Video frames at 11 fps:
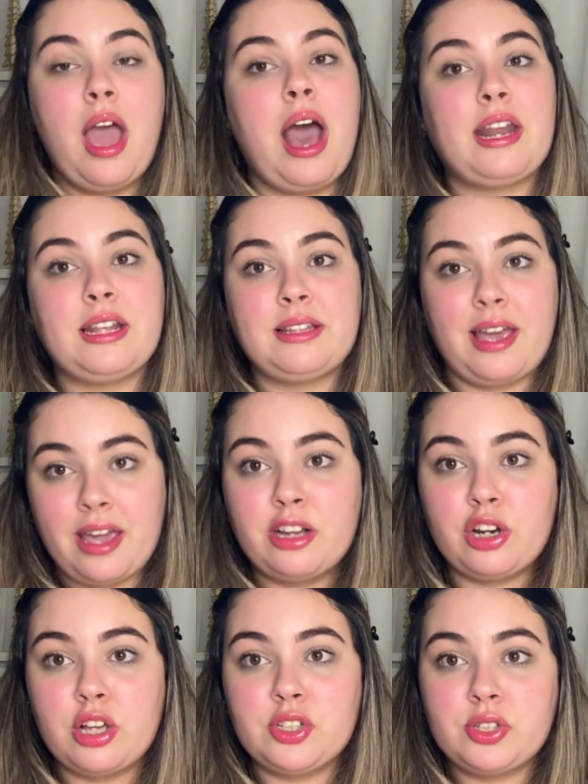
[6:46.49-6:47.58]
At a
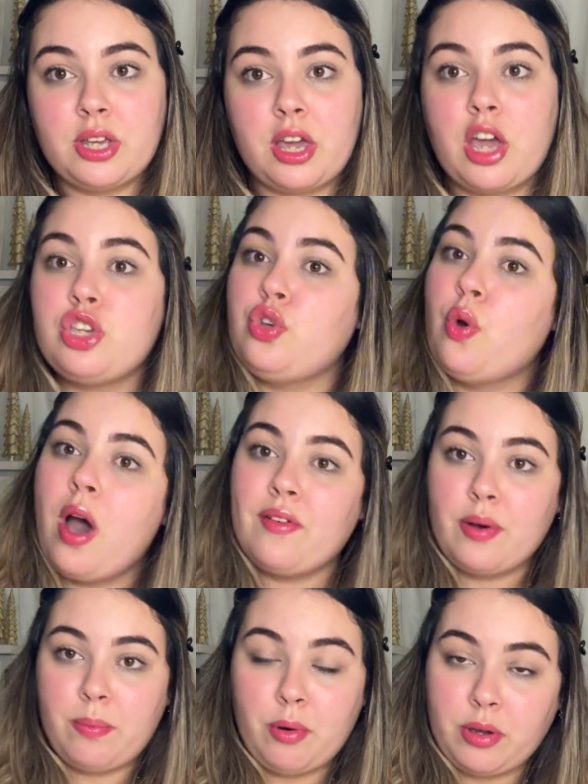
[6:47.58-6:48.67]
diagnostic, you have
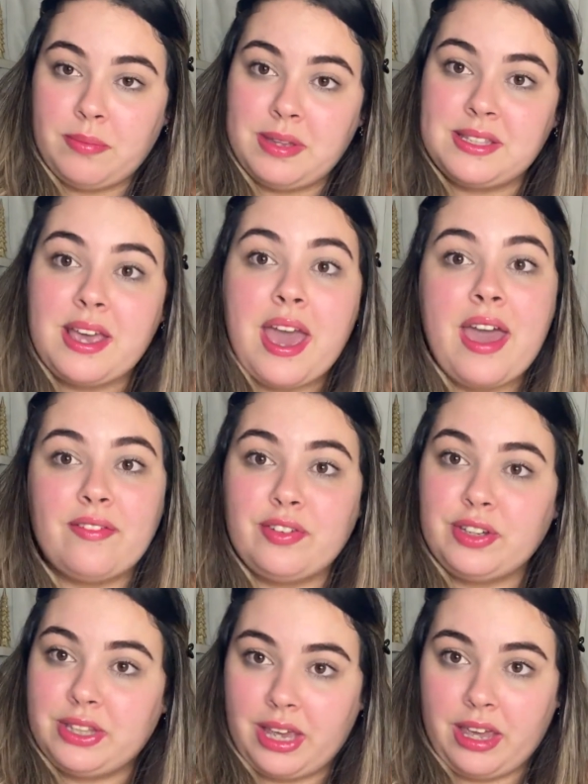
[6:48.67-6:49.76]
appointments
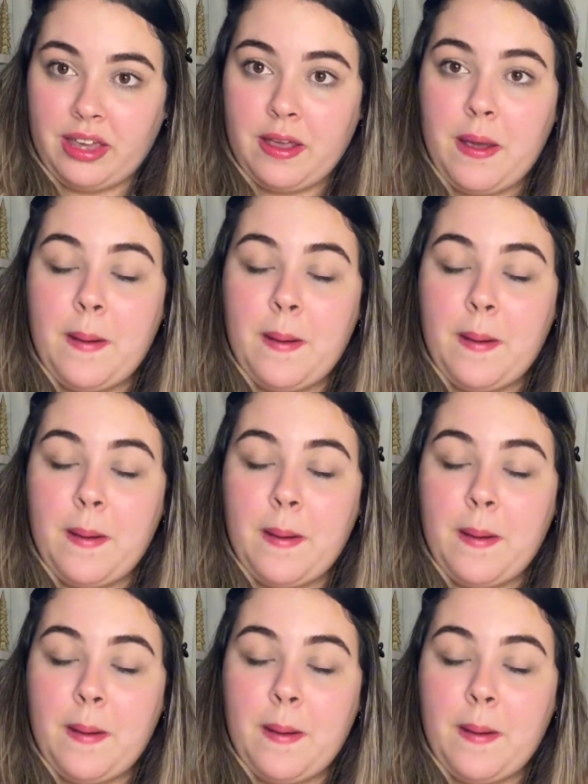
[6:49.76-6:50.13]
every day